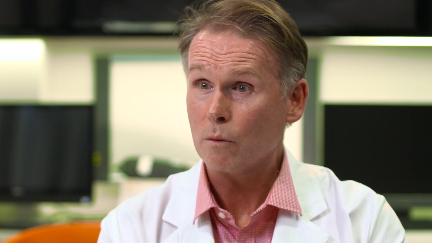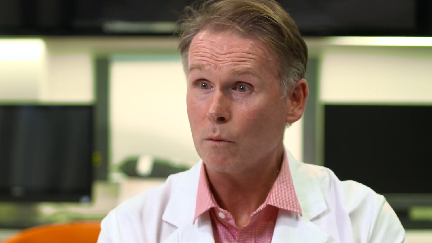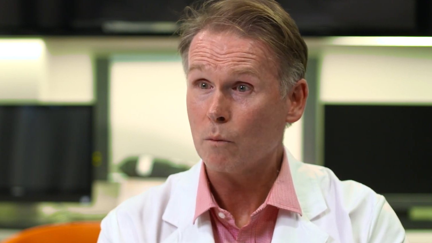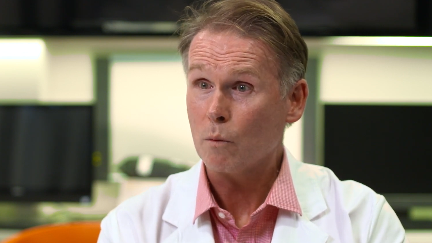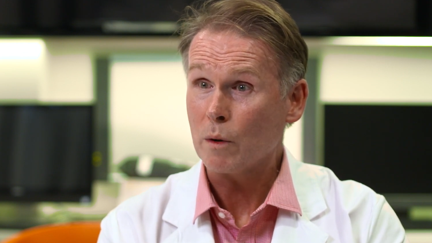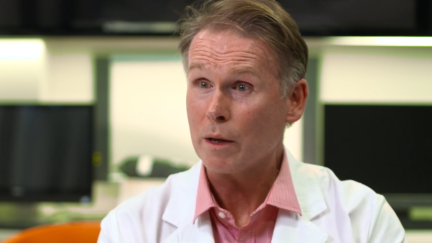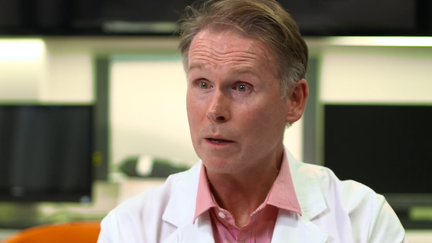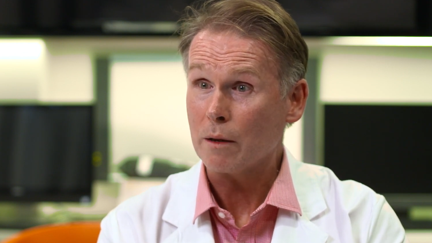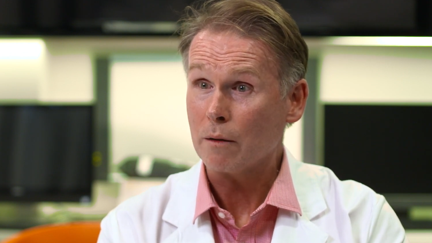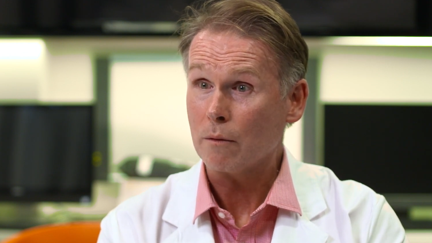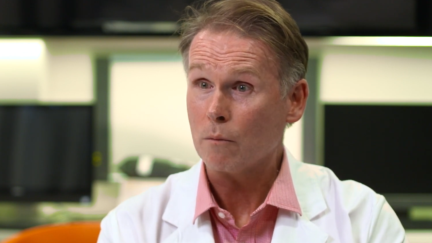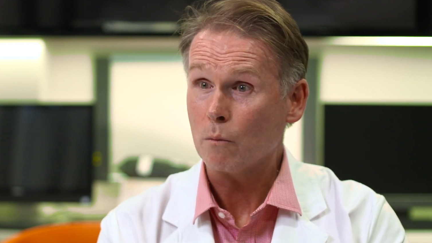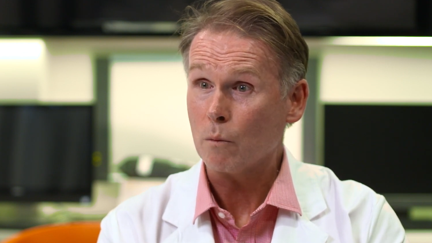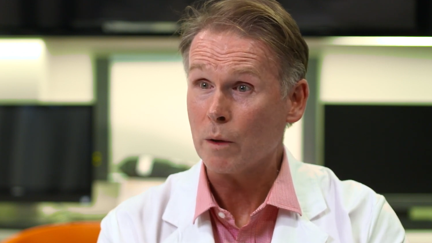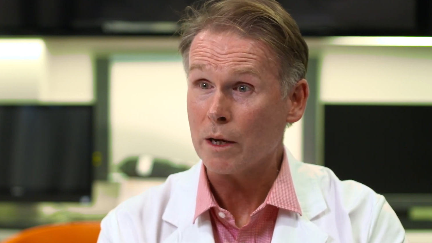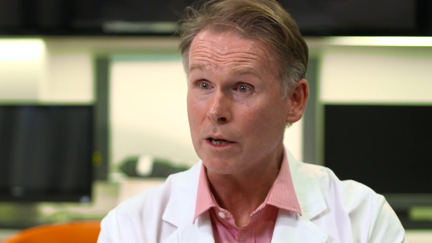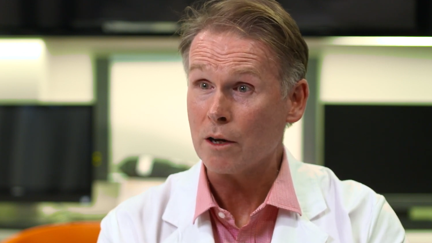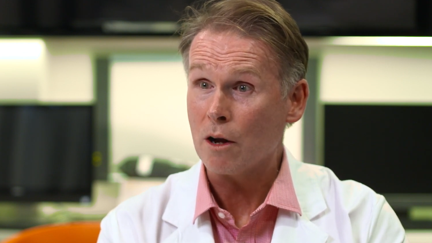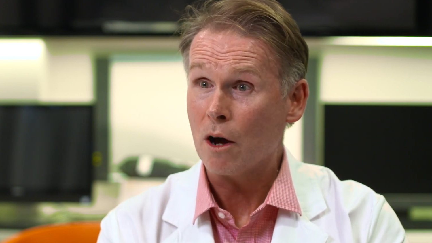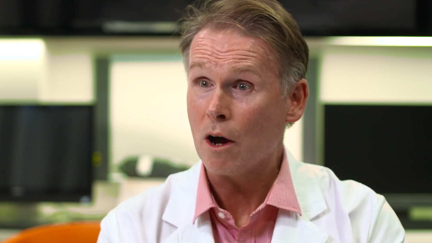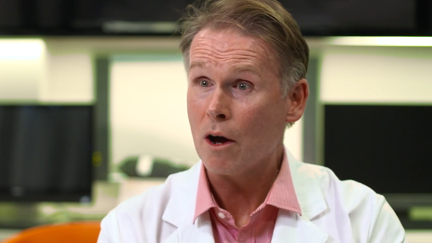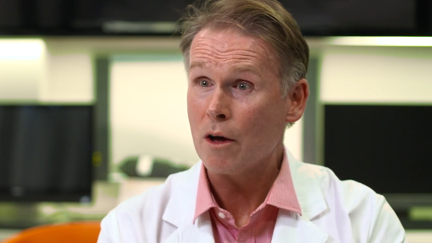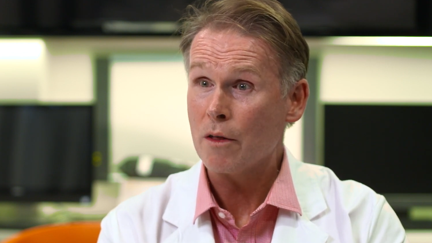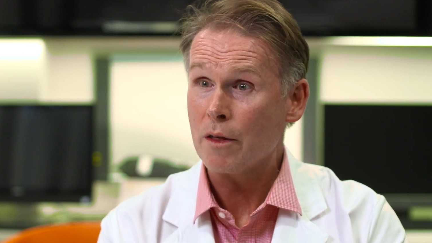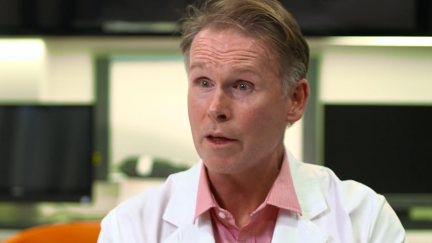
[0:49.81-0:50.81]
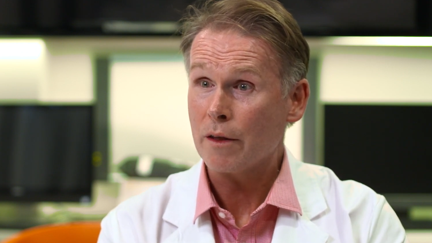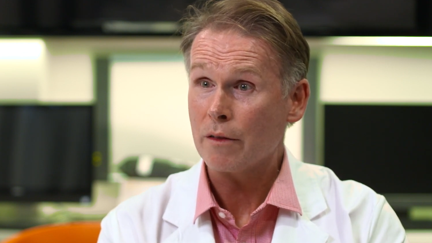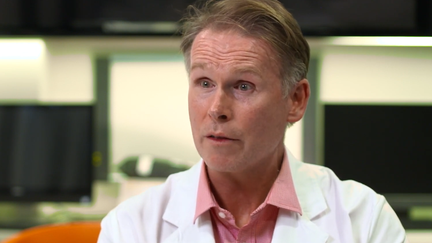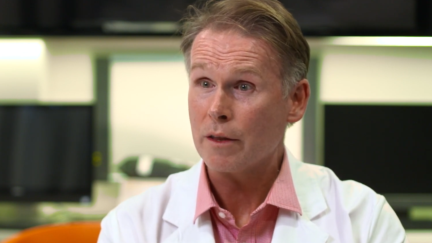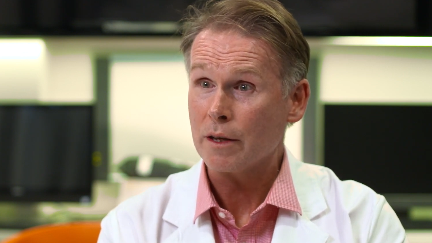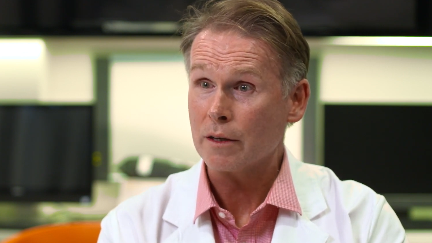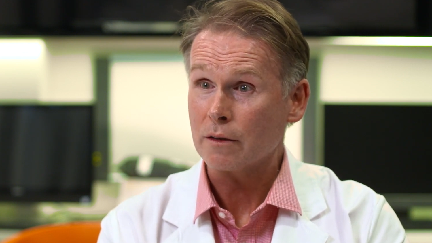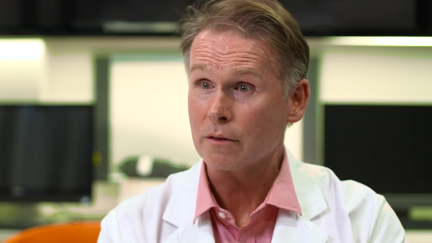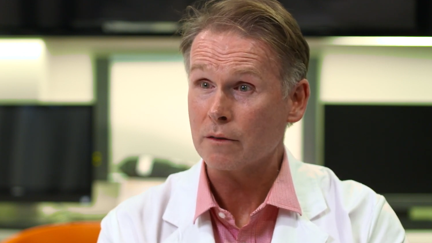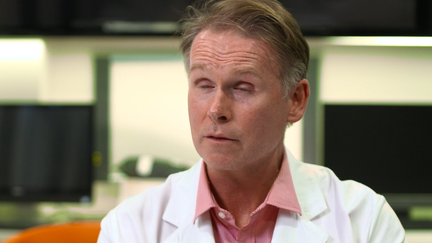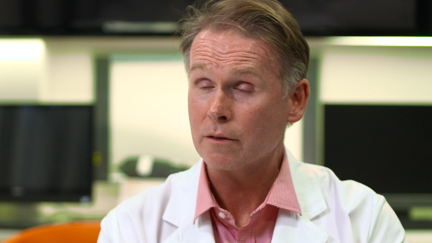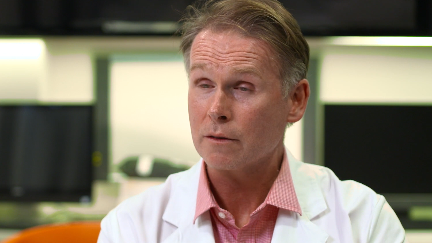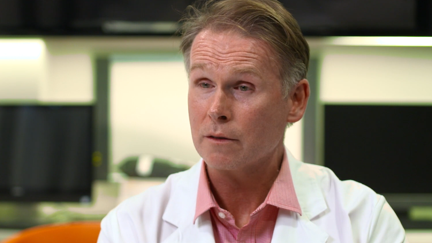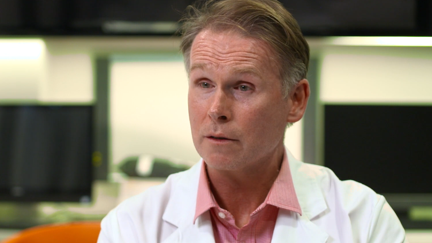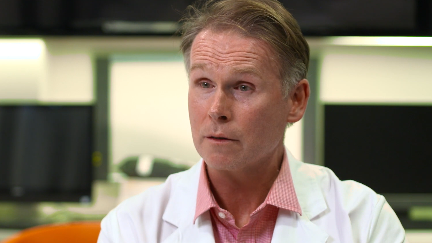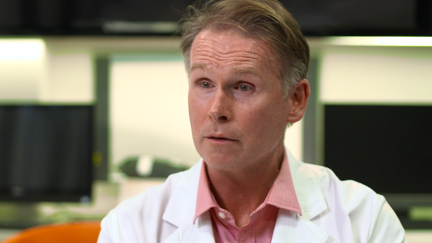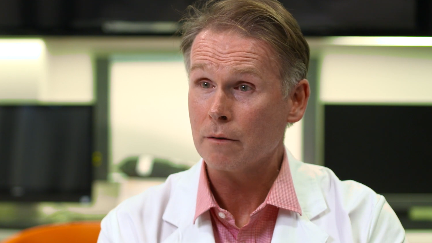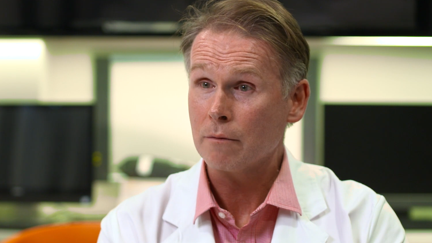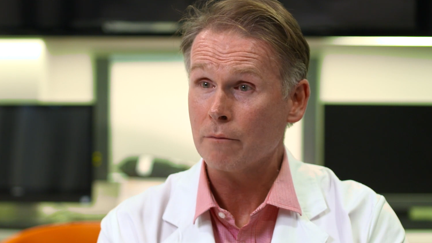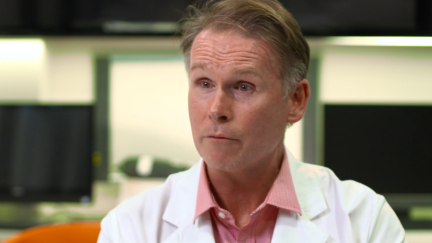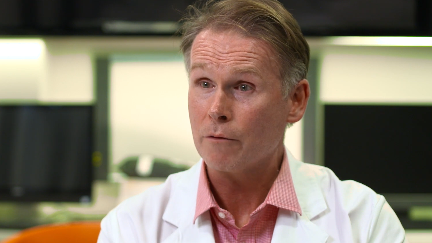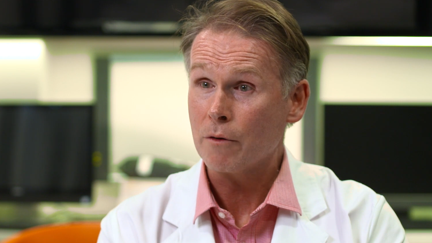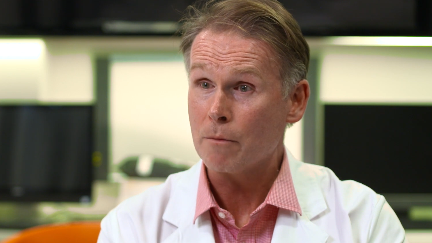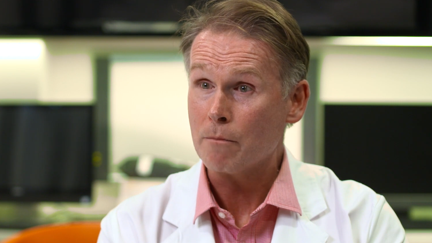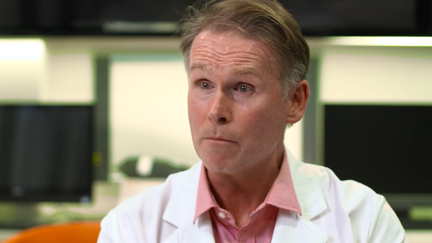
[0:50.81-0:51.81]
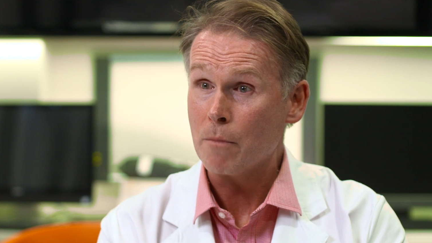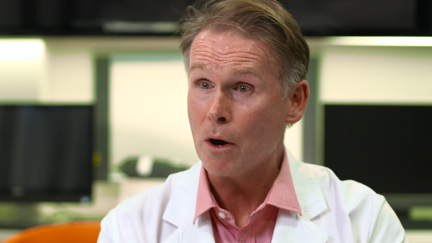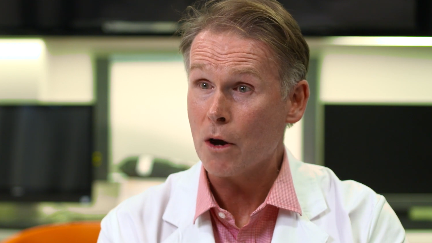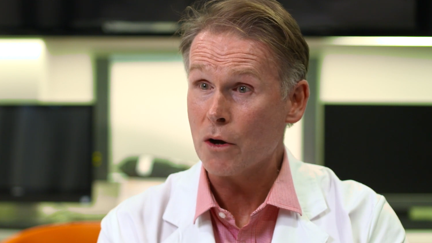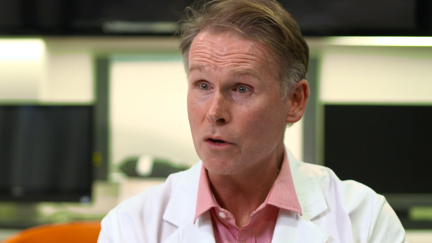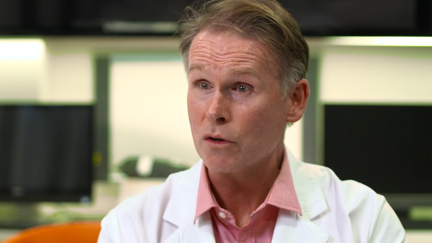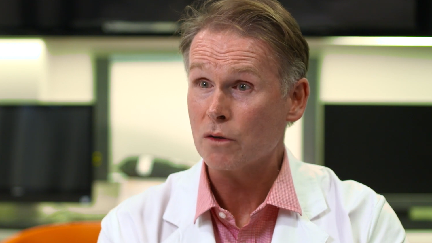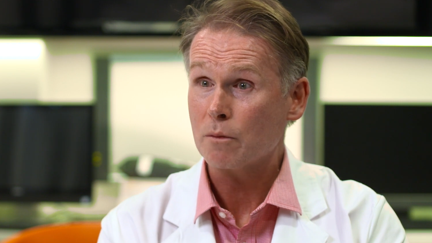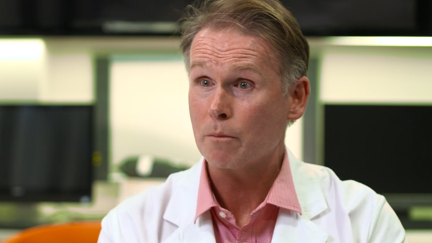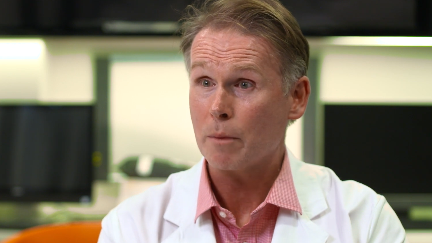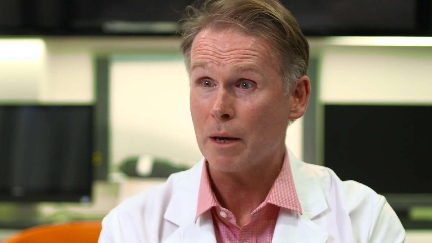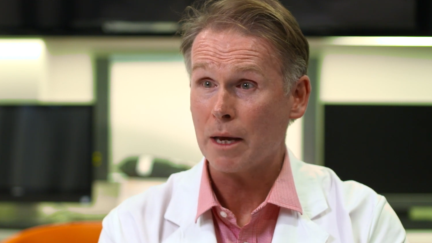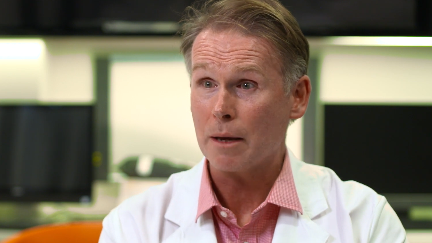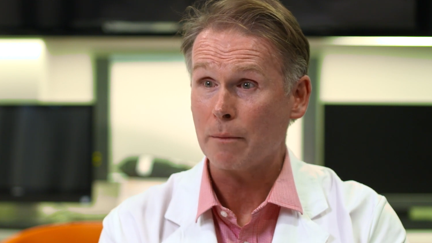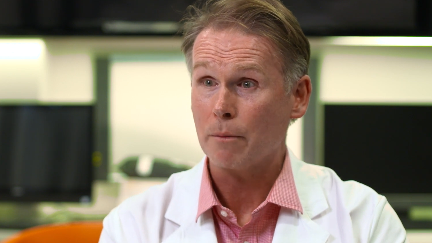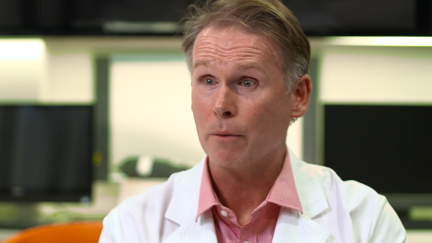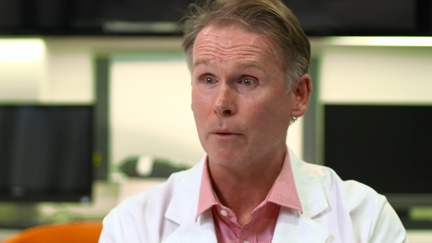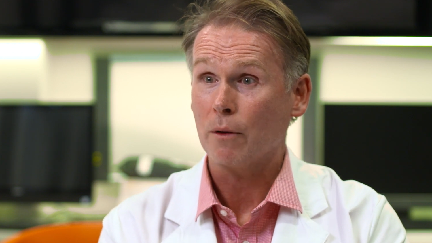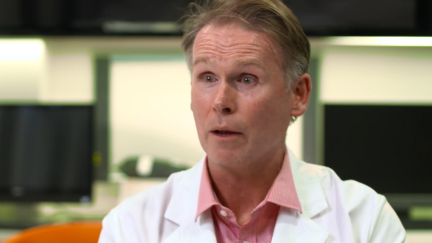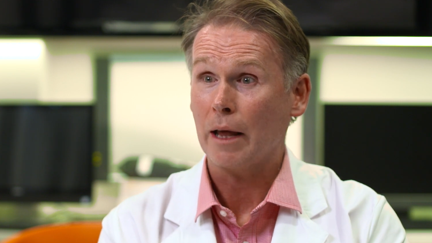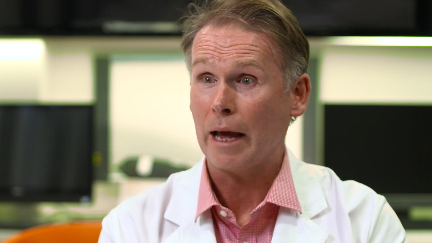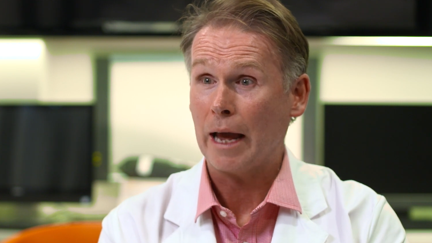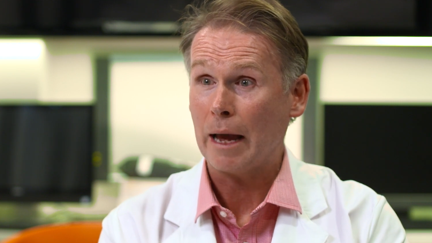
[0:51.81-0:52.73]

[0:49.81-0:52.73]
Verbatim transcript: We, we know that this, for most people,